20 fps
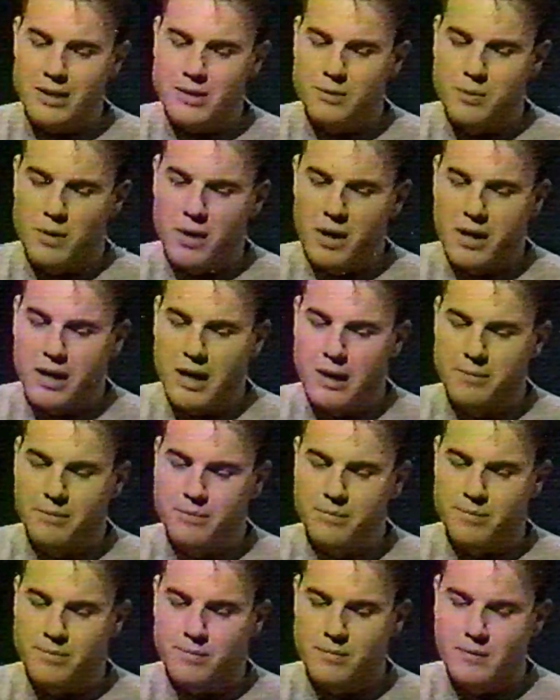why
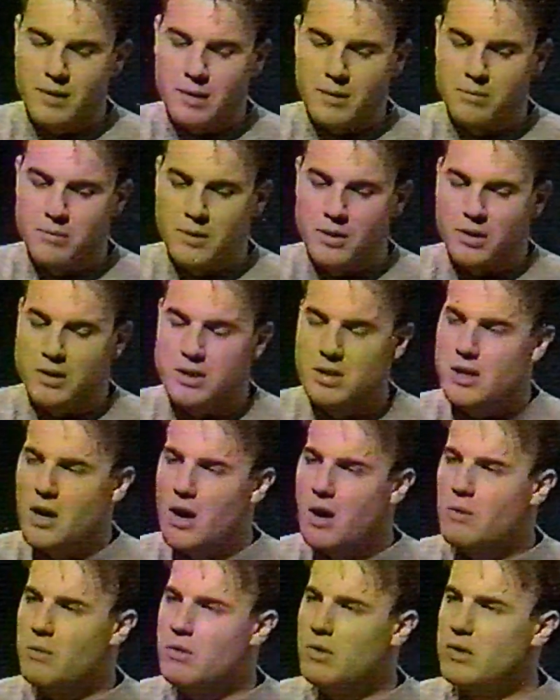I'm going to
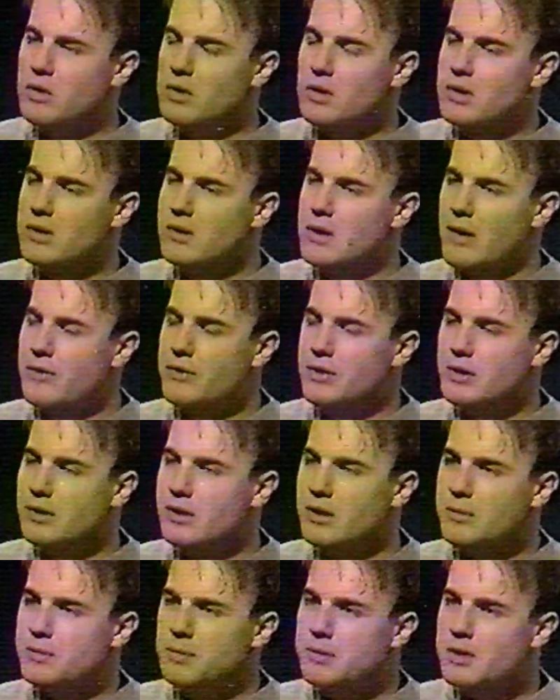start work after
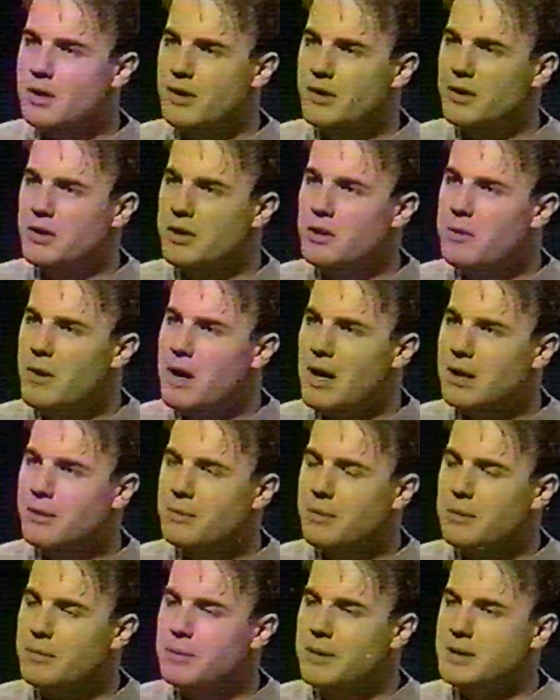Christmas on a new
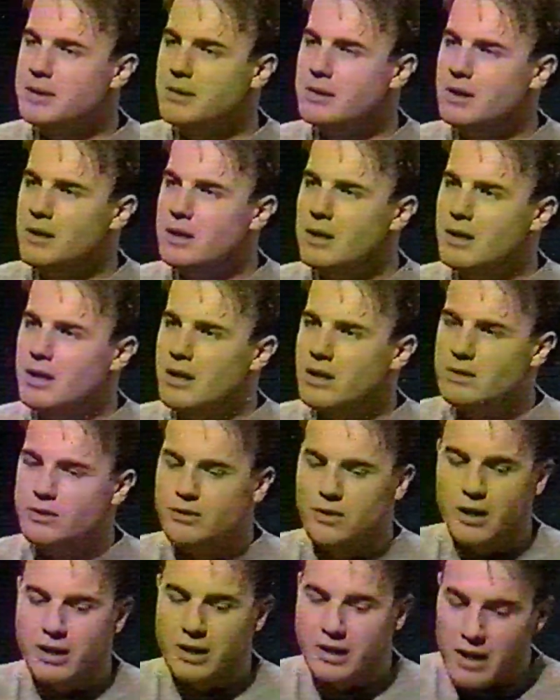album and
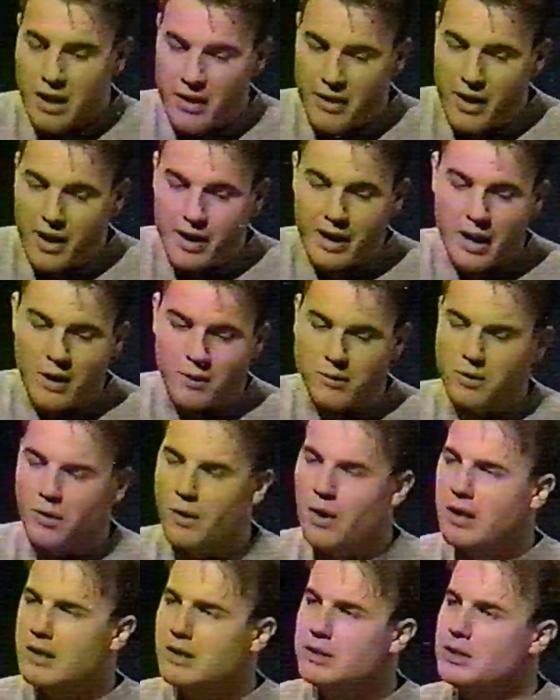try and get that out
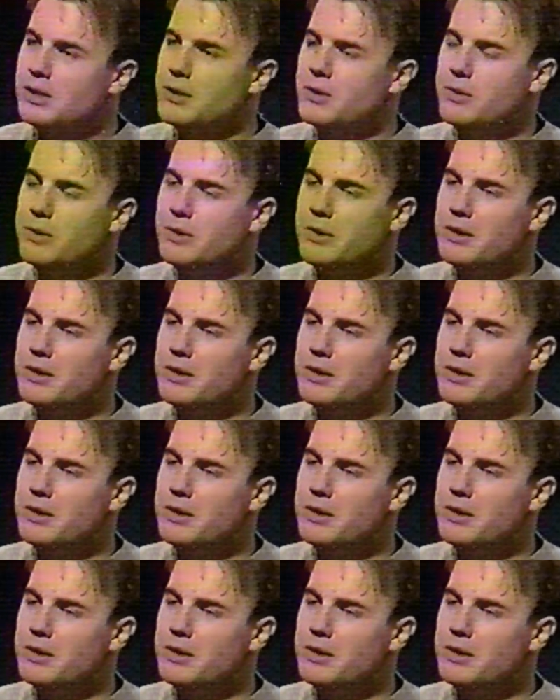quite soon. And